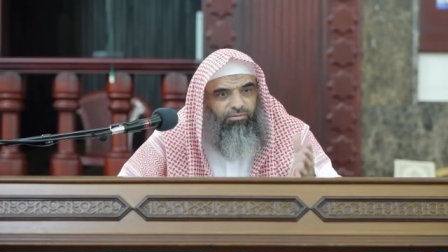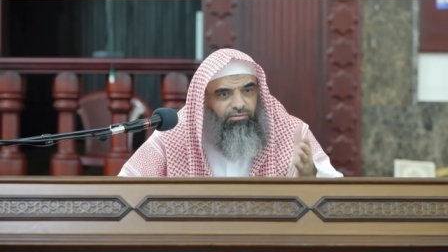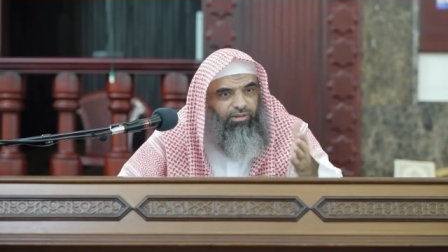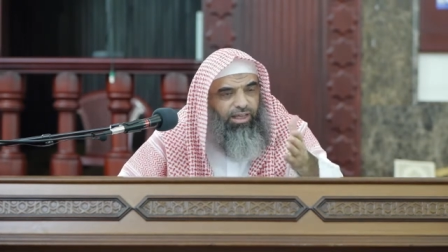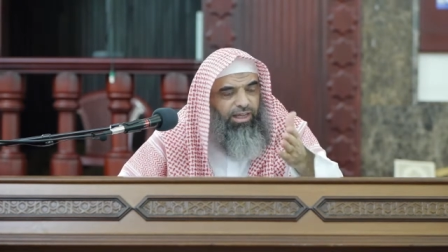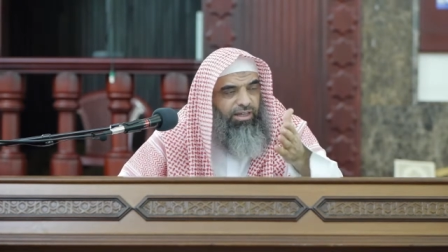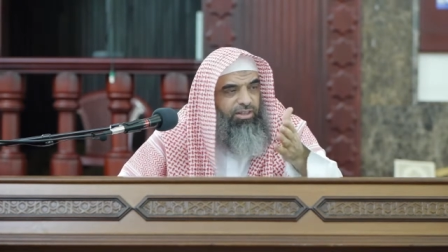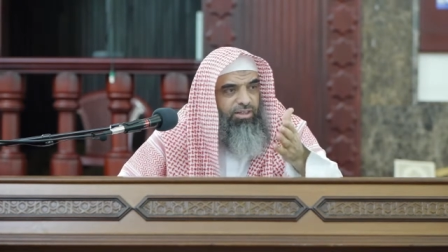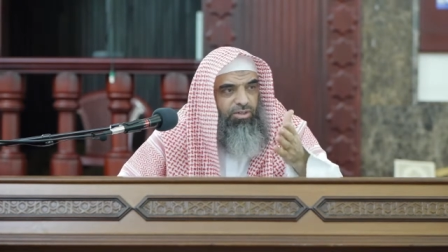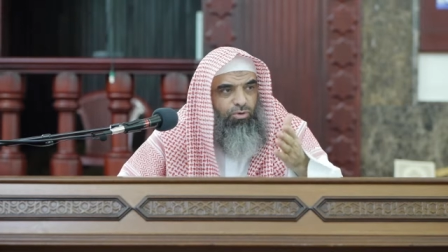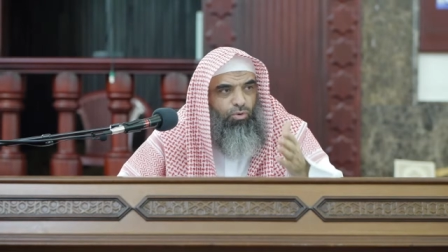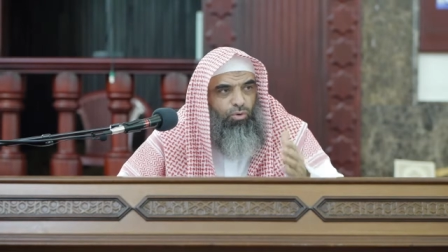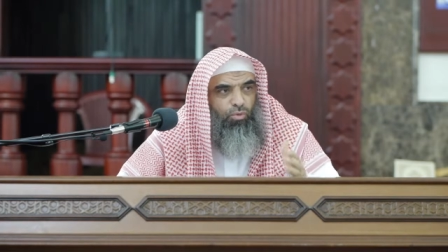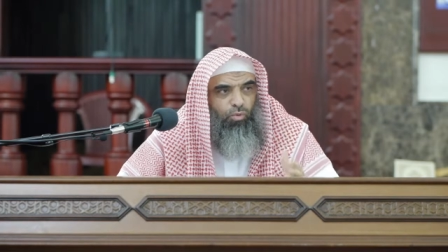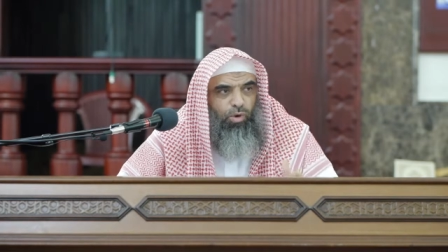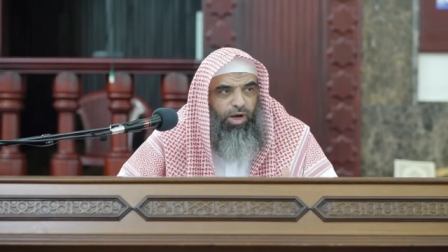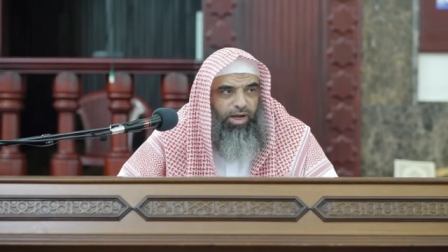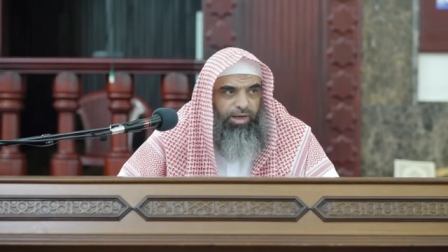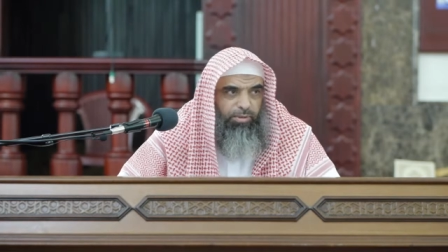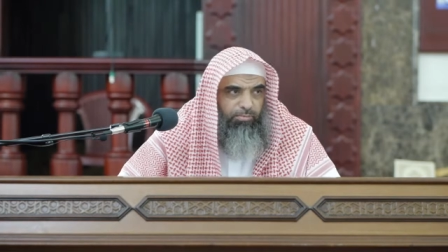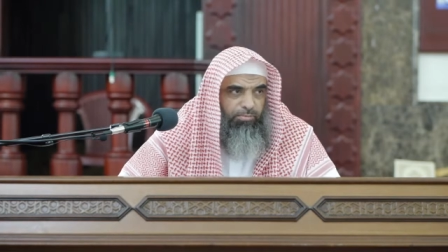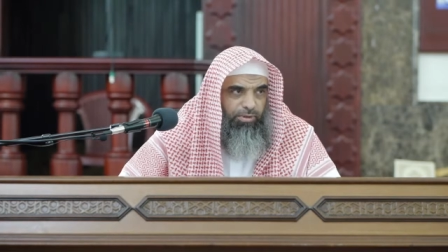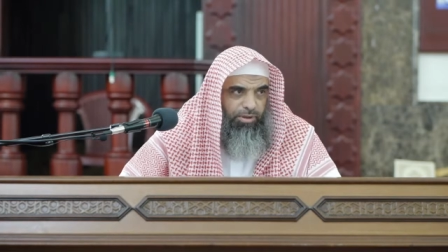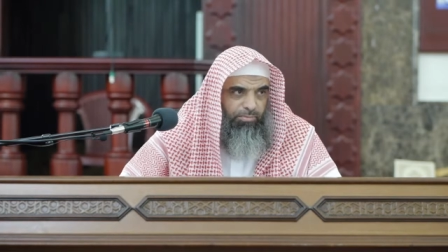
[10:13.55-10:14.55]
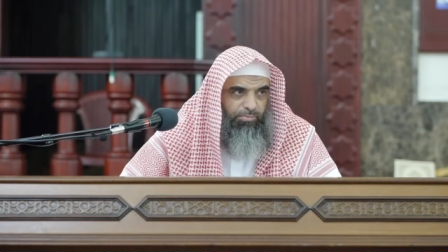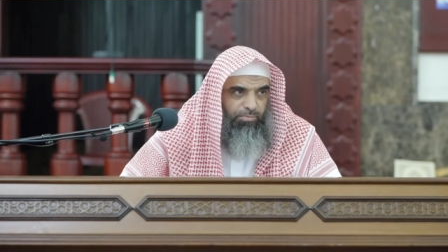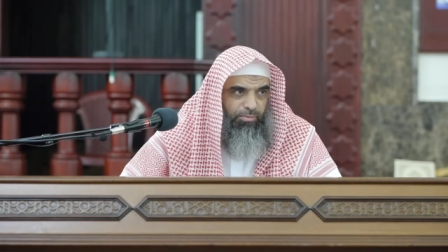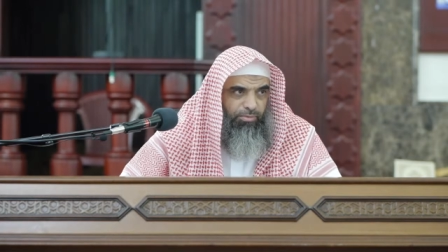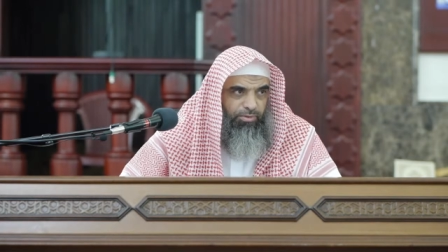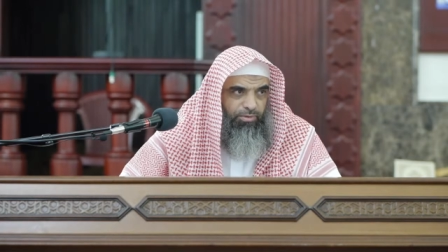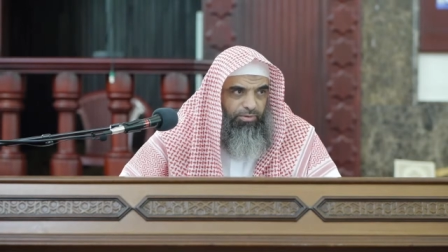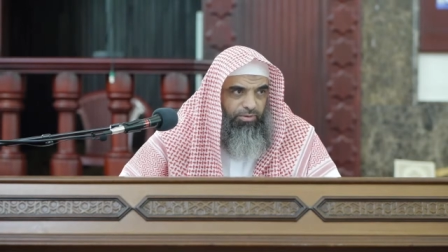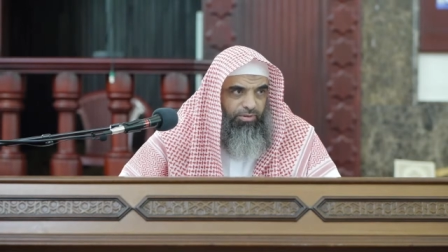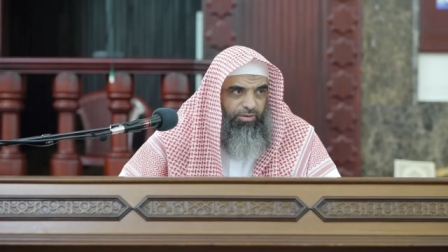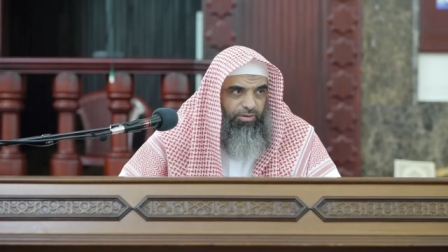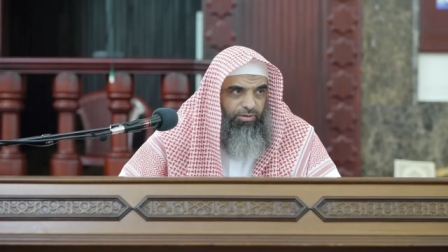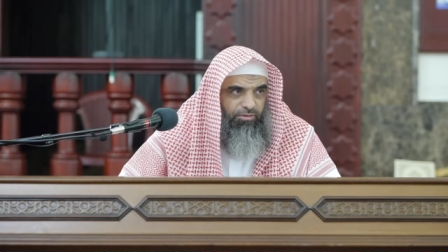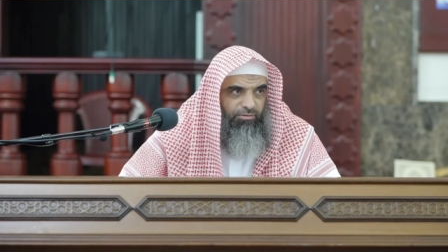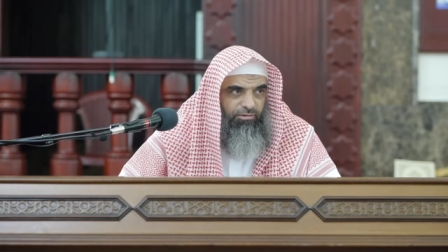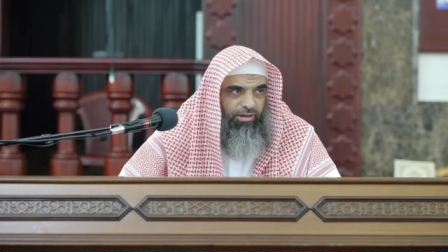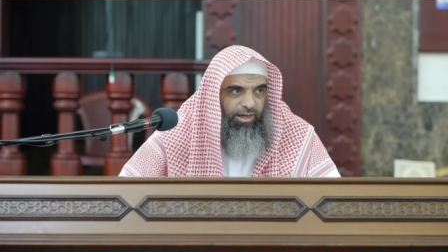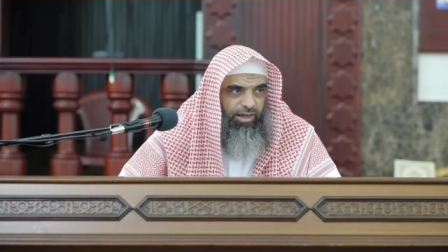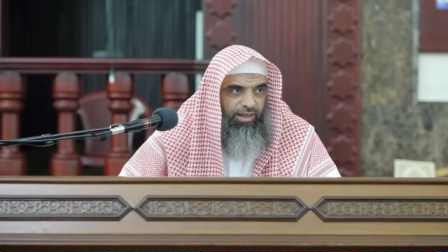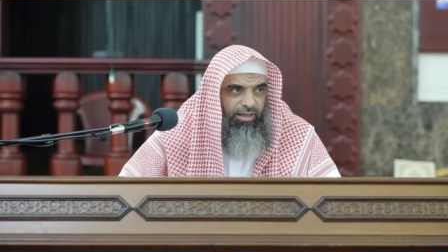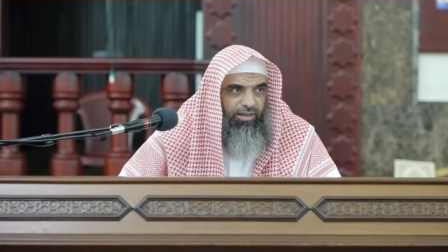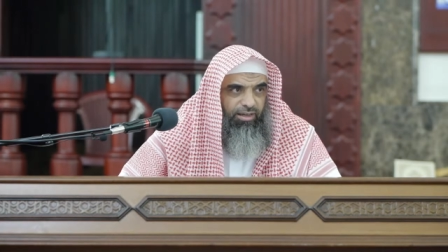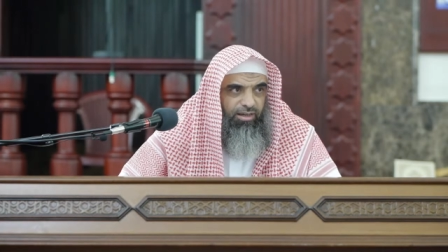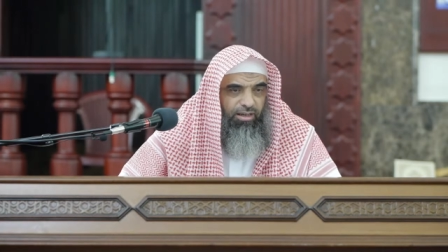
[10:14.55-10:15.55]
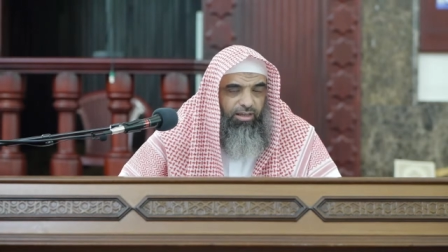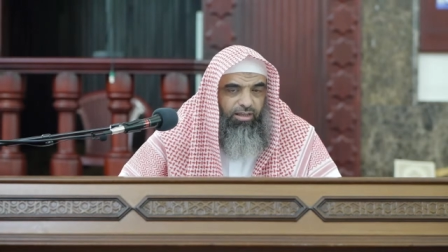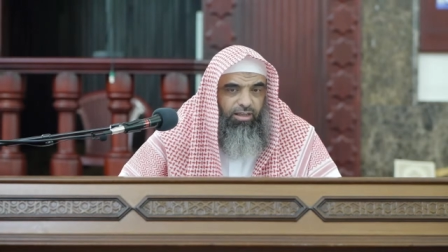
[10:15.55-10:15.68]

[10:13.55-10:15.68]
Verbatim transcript: X or Y people, right?